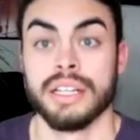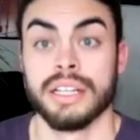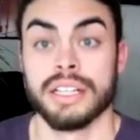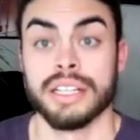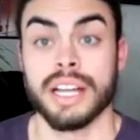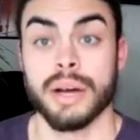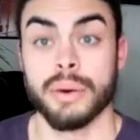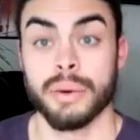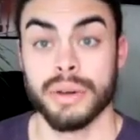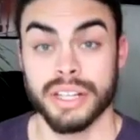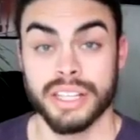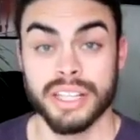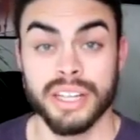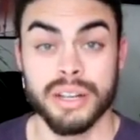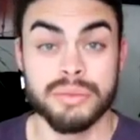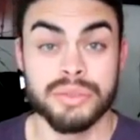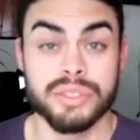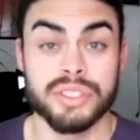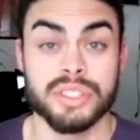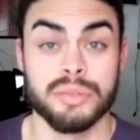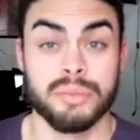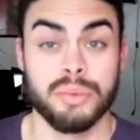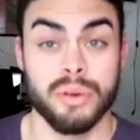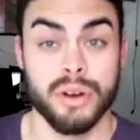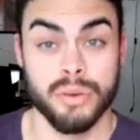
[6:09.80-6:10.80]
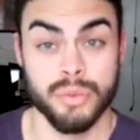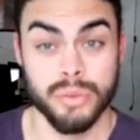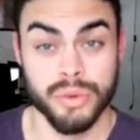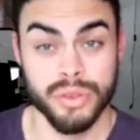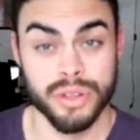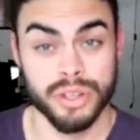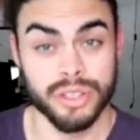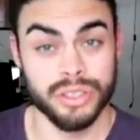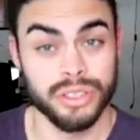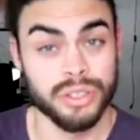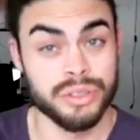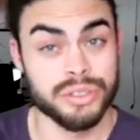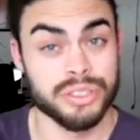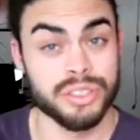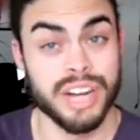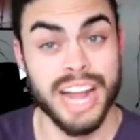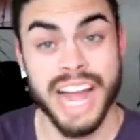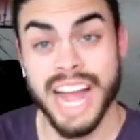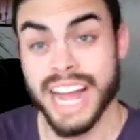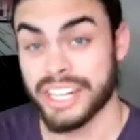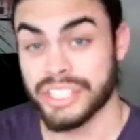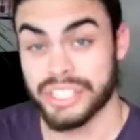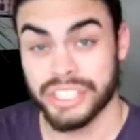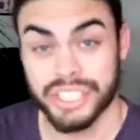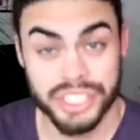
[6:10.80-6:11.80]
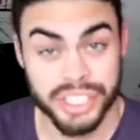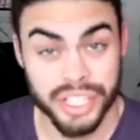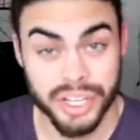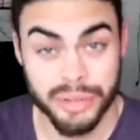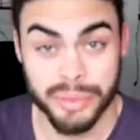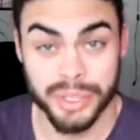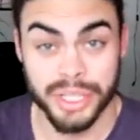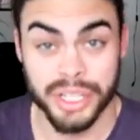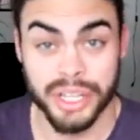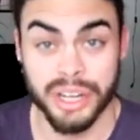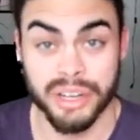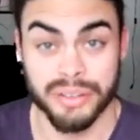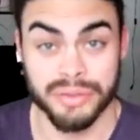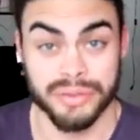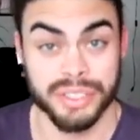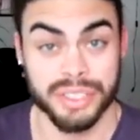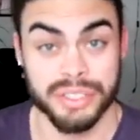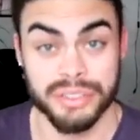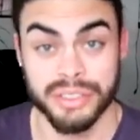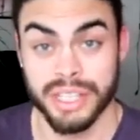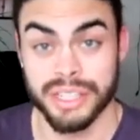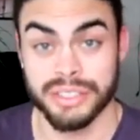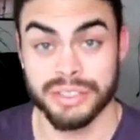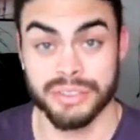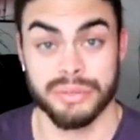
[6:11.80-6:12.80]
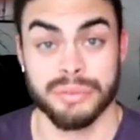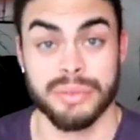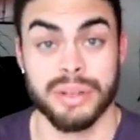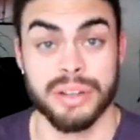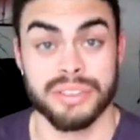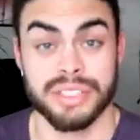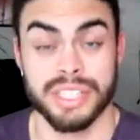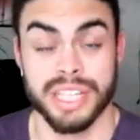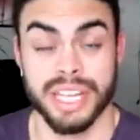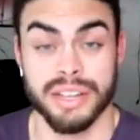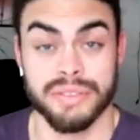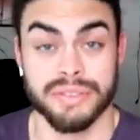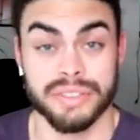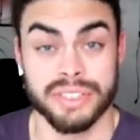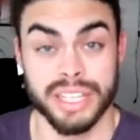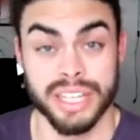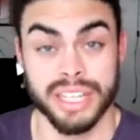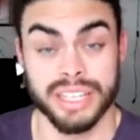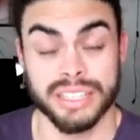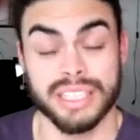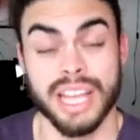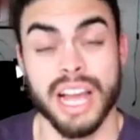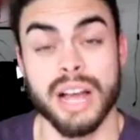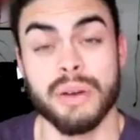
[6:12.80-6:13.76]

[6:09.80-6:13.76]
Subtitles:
Now, when it comes to the part where the clothes are actually coming off and you guys are about to have sex,